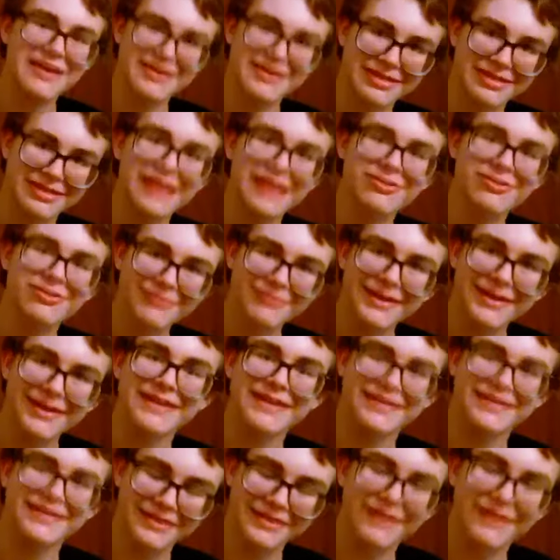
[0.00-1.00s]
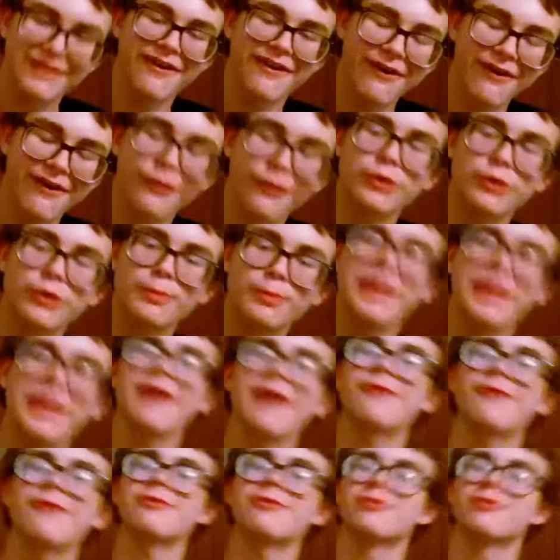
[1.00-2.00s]
Yes, that's right, all you
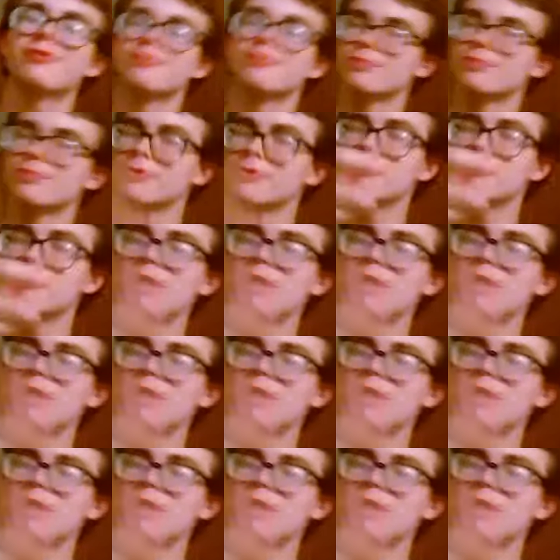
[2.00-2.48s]
males